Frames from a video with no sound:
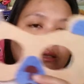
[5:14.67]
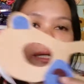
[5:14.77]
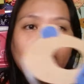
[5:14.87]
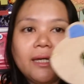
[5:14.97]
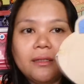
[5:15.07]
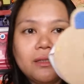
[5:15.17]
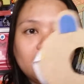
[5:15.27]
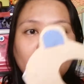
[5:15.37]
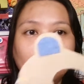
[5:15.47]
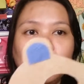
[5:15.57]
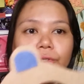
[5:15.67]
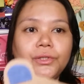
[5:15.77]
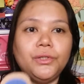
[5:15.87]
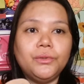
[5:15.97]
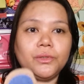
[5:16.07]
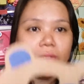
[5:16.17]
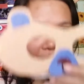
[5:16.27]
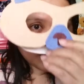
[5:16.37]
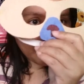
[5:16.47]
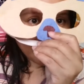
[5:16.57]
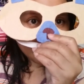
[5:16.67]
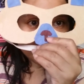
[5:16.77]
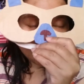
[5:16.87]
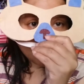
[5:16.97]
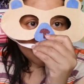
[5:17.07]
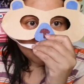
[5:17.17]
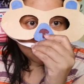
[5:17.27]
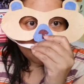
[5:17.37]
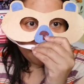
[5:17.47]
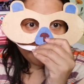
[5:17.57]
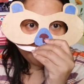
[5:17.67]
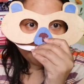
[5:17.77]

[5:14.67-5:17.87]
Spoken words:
the kids can also use this, because as you can see,